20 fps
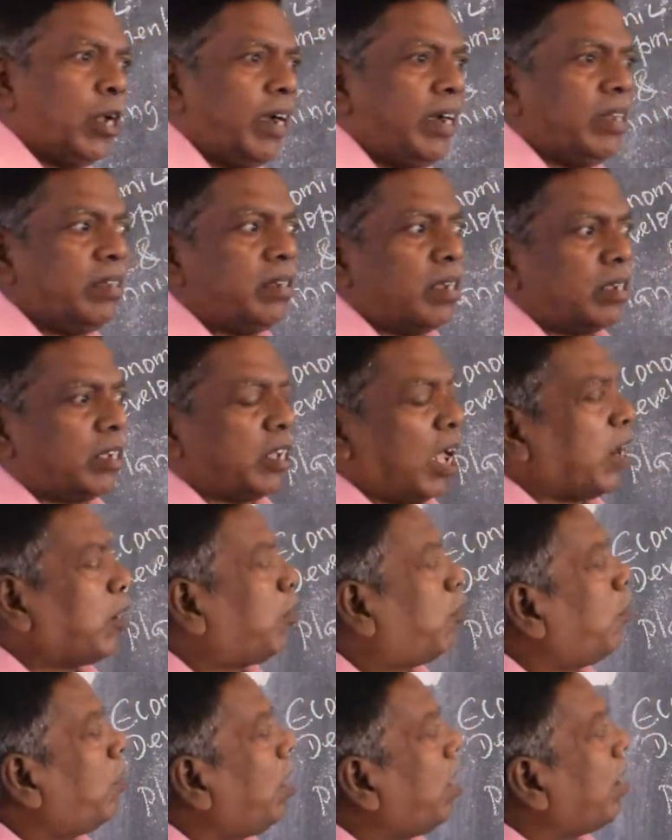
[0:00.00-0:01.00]
So it is a
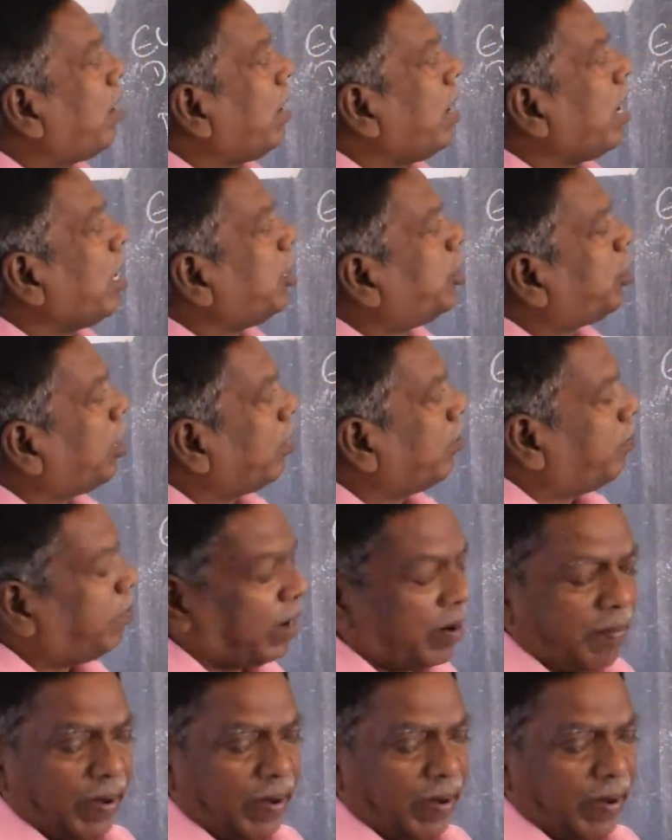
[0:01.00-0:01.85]
circular relation